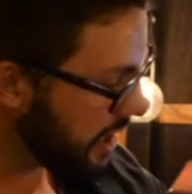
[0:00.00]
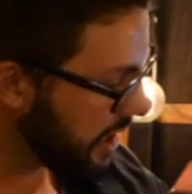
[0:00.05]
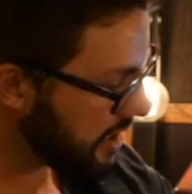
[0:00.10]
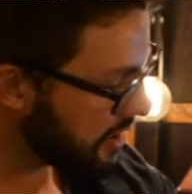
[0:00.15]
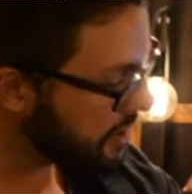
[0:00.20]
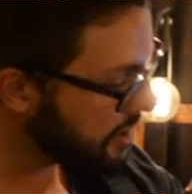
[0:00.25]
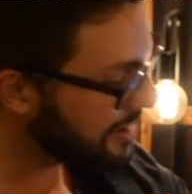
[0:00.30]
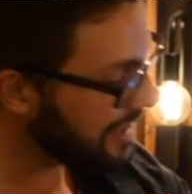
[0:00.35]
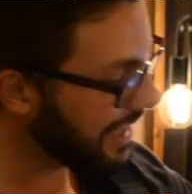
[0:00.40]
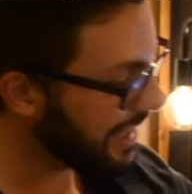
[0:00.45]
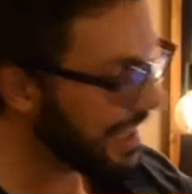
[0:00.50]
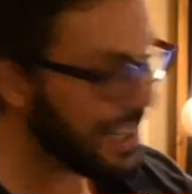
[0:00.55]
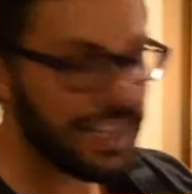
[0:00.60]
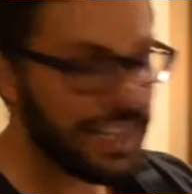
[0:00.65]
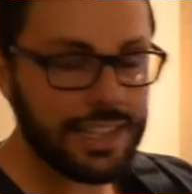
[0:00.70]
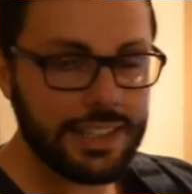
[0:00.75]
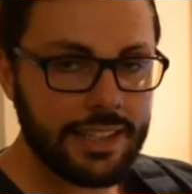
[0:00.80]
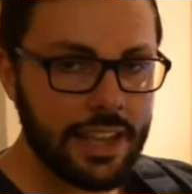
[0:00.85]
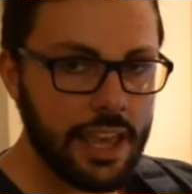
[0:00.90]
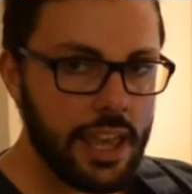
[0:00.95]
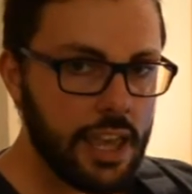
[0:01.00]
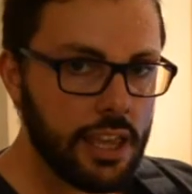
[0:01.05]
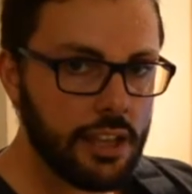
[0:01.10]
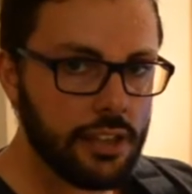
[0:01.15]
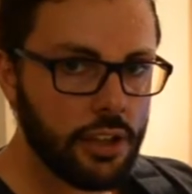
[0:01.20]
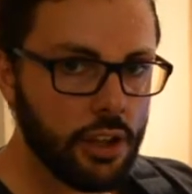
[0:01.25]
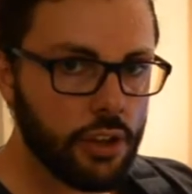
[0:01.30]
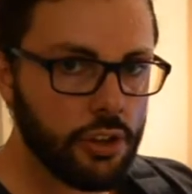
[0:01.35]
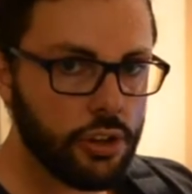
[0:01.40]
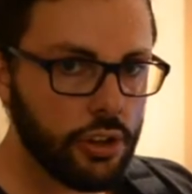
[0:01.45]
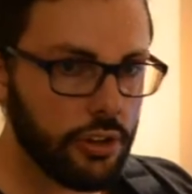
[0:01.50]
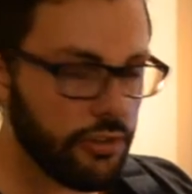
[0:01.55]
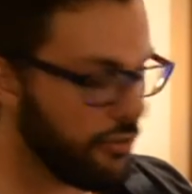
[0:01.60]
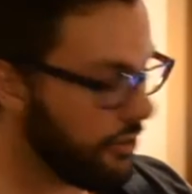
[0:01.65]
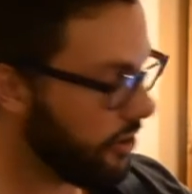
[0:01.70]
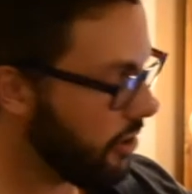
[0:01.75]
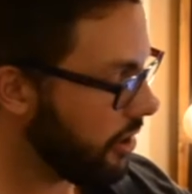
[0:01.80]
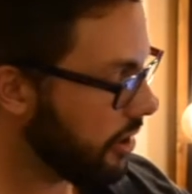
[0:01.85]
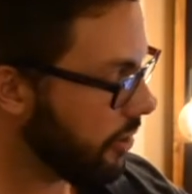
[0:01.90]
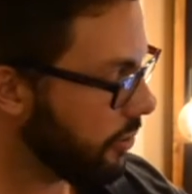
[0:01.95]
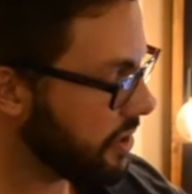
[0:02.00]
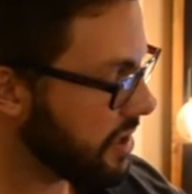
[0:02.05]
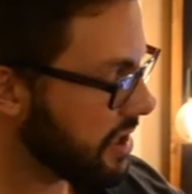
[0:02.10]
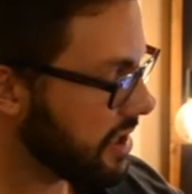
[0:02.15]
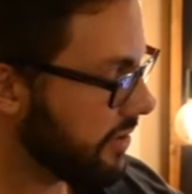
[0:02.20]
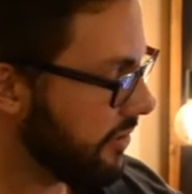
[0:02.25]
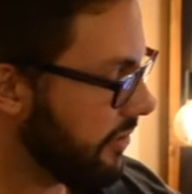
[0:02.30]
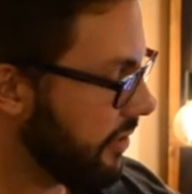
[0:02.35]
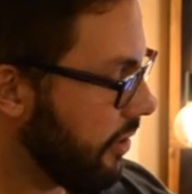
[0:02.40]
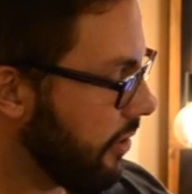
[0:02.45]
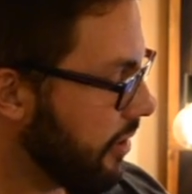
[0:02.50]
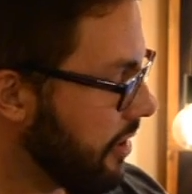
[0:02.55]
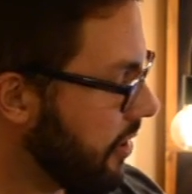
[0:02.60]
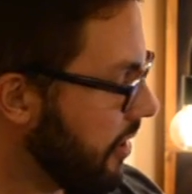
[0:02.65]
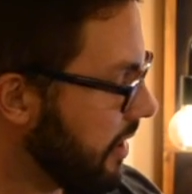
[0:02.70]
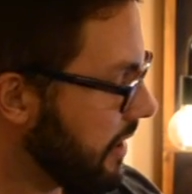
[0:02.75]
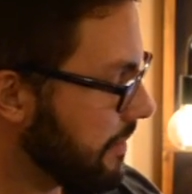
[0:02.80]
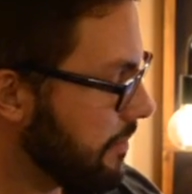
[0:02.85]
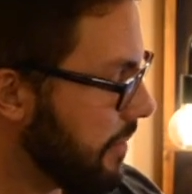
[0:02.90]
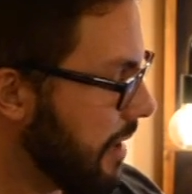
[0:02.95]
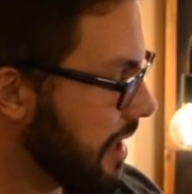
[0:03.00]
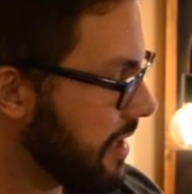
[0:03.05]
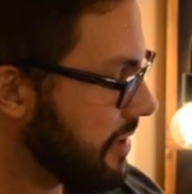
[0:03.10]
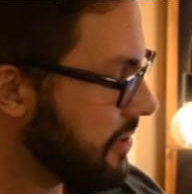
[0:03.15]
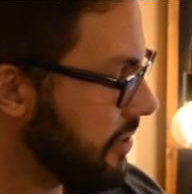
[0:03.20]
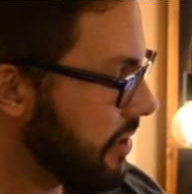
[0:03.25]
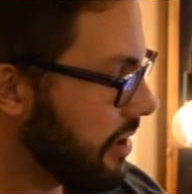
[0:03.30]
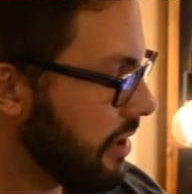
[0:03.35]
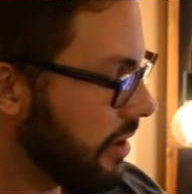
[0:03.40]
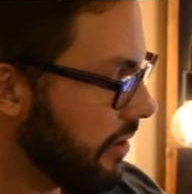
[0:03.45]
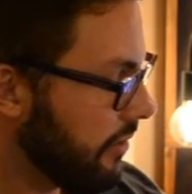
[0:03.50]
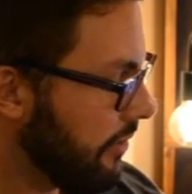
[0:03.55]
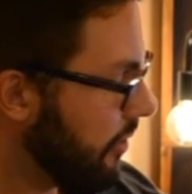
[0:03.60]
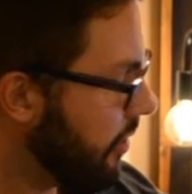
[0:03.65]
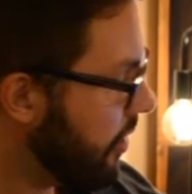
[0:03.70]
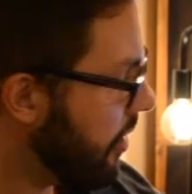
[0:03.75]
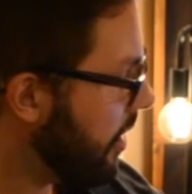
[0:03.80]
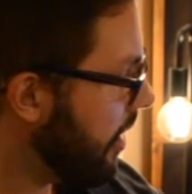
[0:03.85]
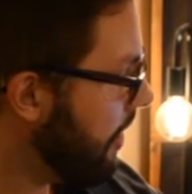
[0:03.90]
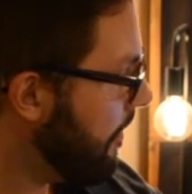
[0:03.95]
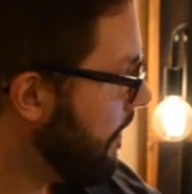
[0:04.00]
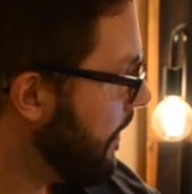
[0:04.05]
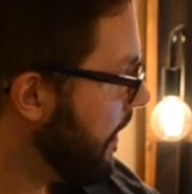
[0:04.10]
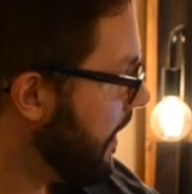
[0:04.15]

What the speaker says: into the Lynx Hilo converter, which is a very nice mastering converter,